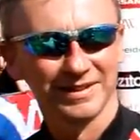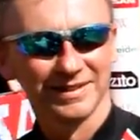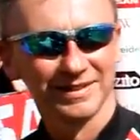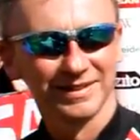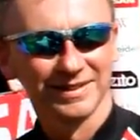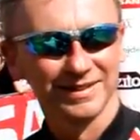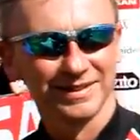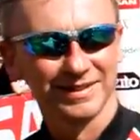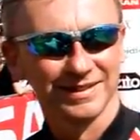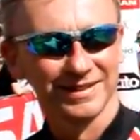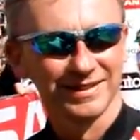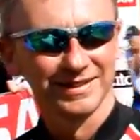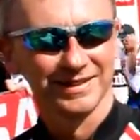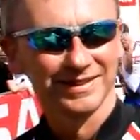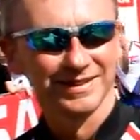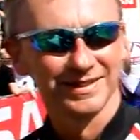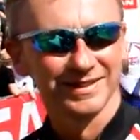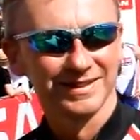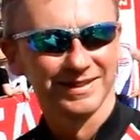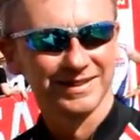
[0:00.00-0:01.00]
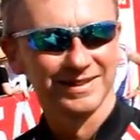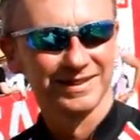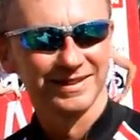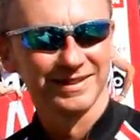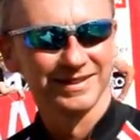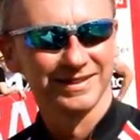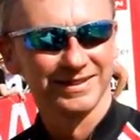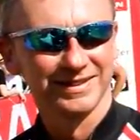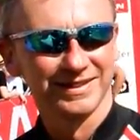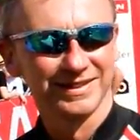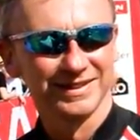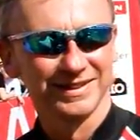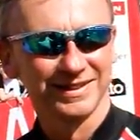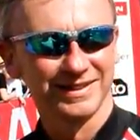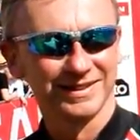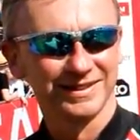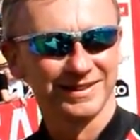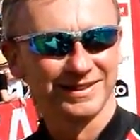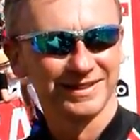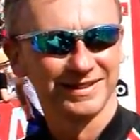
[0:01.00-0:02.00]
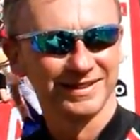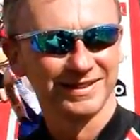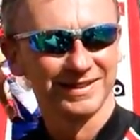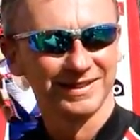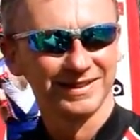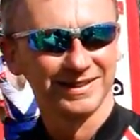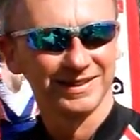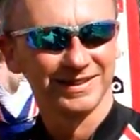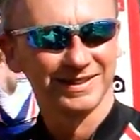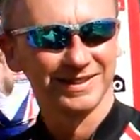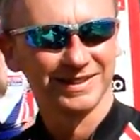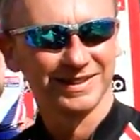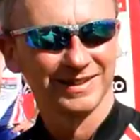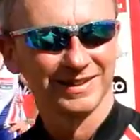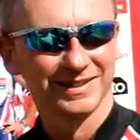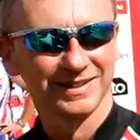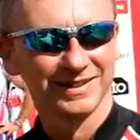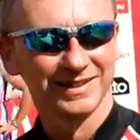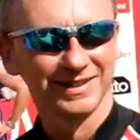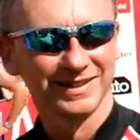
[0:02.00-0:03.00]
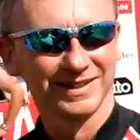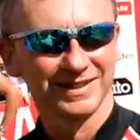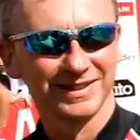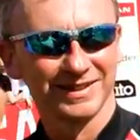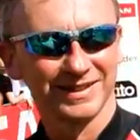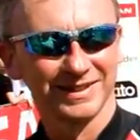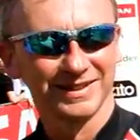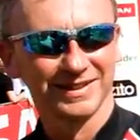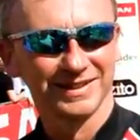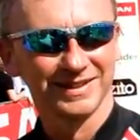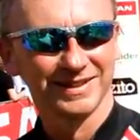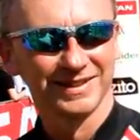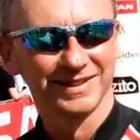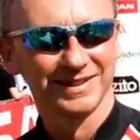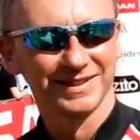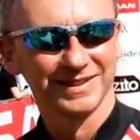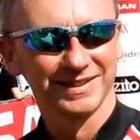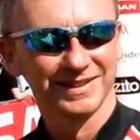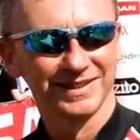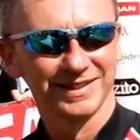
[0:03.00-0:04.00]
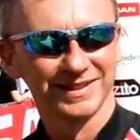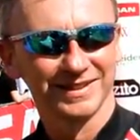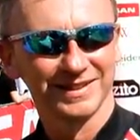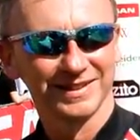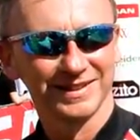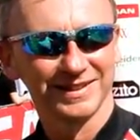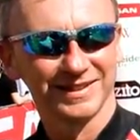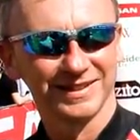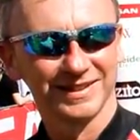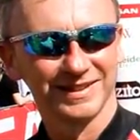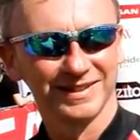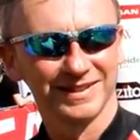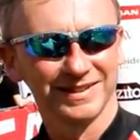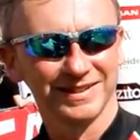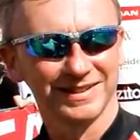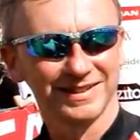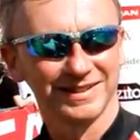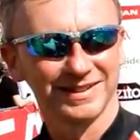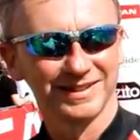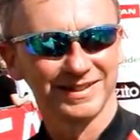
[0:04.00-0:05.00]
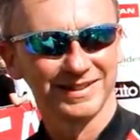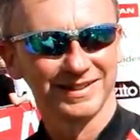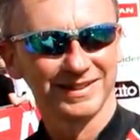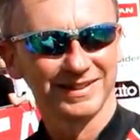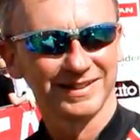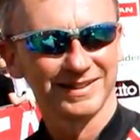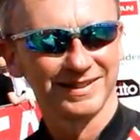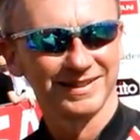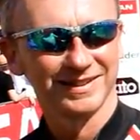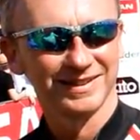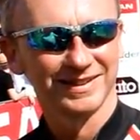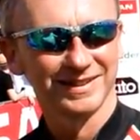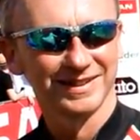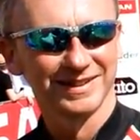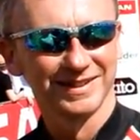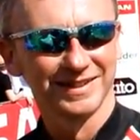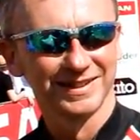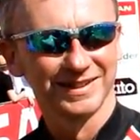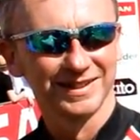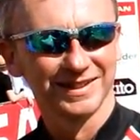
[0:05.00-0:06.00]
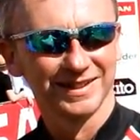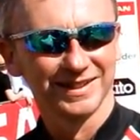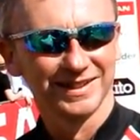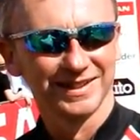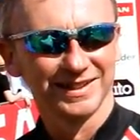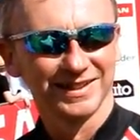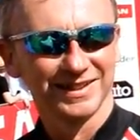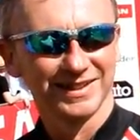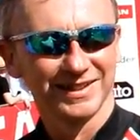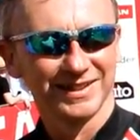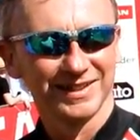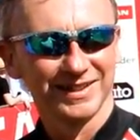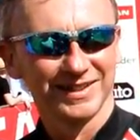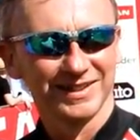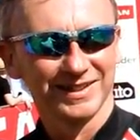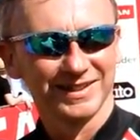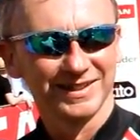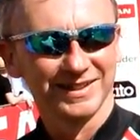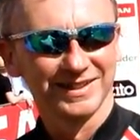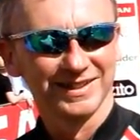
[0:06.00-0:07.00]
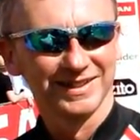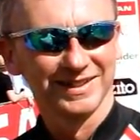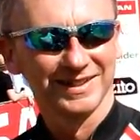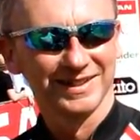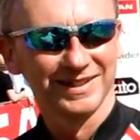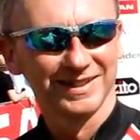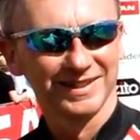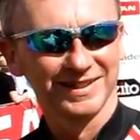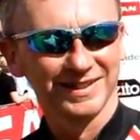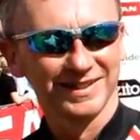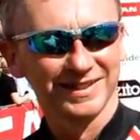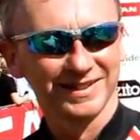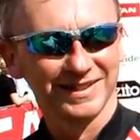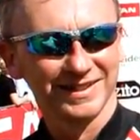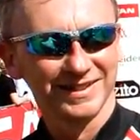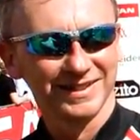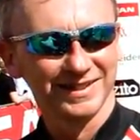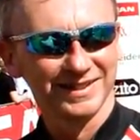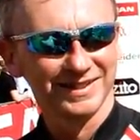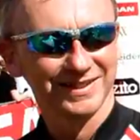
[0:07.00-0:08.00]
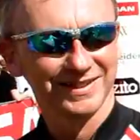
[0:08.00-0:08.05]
The person shown says nothing.